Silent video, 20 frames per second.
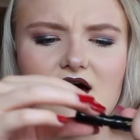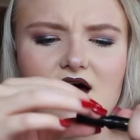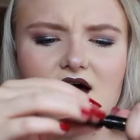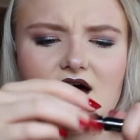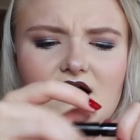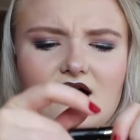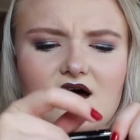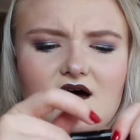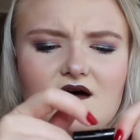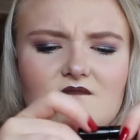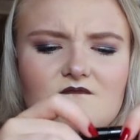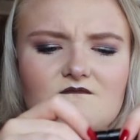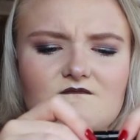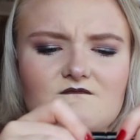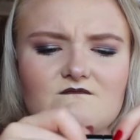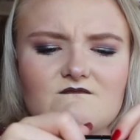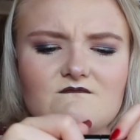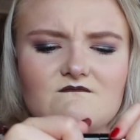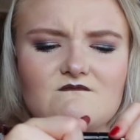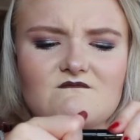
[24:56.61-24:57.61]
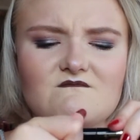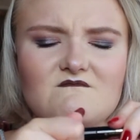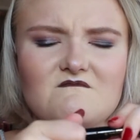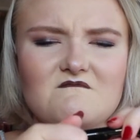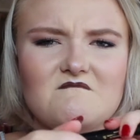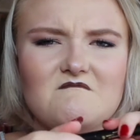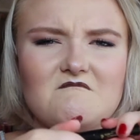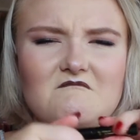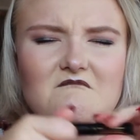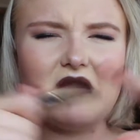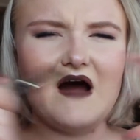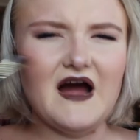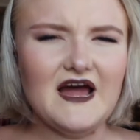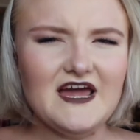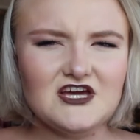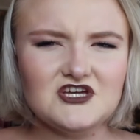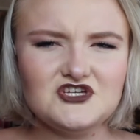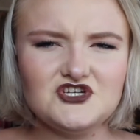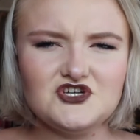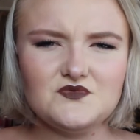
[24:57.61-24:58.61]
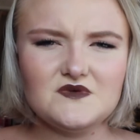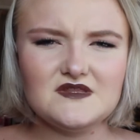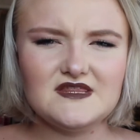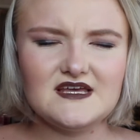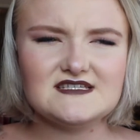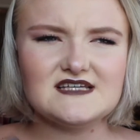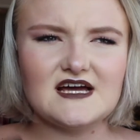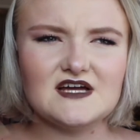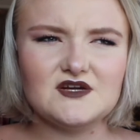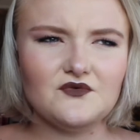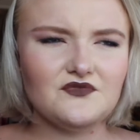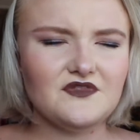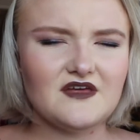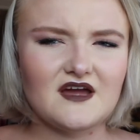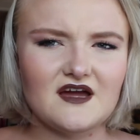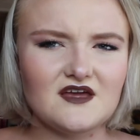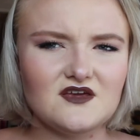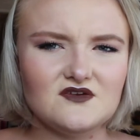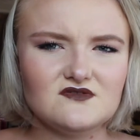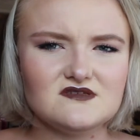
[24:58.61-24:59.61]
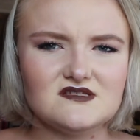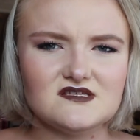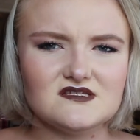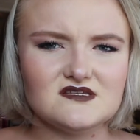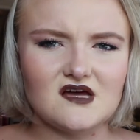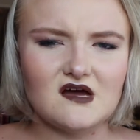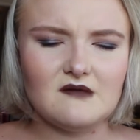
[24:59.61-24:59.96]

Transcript: Um, my issue with this, I don't think I used this